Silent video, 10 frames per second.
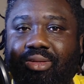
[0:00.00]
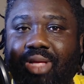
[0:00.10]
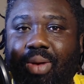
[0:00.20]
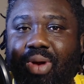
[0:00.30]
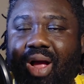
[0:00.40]

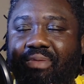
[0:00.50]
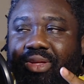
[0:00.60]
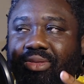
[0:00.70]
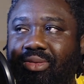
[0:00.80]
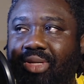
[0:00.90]
that we're
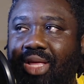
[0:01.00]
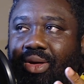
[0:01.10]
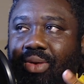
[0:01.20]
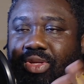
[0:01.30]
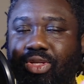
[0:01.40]
having
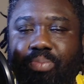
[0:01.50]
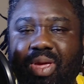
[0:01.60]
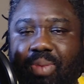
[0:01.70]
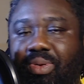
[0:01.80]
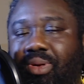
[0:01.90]
together with some
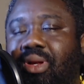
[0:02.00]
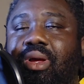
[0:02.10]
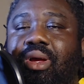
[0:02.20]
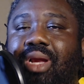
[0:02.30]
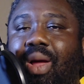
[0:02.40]
people
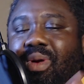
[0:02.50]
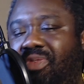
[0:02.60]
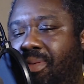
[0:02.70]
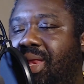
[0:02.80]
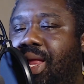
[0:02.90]
that we're
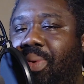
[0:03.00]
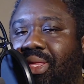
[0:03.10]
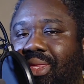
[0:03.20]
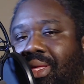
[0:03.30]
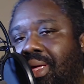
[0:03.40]
familiar
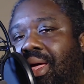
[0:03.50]
with,